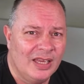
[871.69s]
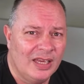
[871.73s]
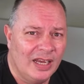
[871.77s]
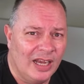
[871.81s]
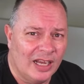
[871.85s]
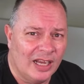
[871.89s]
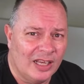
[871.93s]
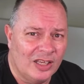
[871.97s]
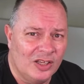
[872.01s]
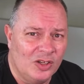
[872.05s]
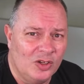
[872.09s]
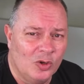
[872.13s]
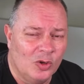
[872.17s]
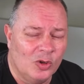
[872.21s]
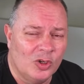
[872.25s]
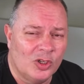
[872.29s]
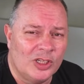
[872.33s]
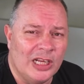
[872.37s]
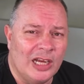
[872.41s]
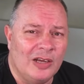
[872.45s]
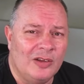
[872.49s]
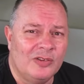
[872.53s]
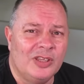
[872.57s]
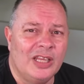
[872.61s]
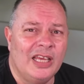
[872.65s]
I can go
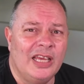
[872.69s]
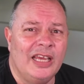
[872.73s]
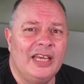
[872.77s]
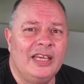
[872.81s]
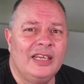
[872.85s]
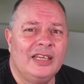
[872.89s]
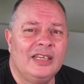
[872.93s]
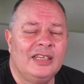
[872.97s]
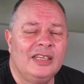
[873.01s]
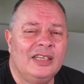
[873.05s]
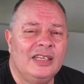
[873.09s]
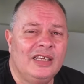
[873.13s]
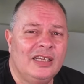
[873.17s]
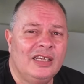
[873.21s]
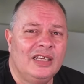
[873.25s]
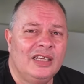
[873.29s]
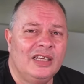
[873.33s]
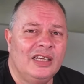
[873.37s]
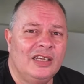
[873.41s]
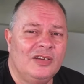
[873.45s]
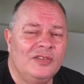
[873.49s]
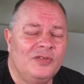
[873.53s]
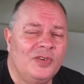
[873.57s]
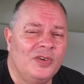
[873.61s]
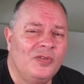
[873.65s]
down there
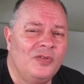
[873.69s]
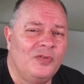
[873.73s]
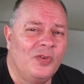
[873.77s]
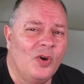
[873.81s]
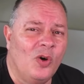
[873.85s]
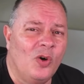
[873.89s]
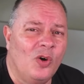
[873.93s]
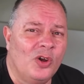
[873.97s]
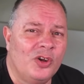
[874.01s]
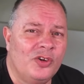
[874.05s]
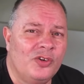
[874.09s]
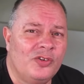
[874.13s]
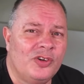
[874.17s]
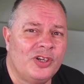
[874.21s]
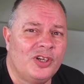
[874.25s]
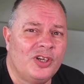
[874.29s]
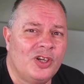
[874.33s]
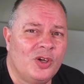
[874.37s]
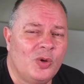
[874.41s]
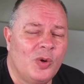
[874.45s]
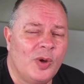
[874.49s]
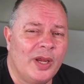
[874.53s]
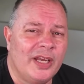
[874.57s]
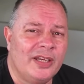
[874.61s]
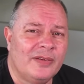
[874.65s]
and for 400
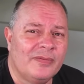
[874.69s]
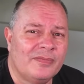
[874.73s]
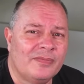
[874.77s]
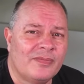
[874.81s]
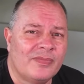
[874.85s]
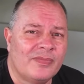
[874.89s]
quid,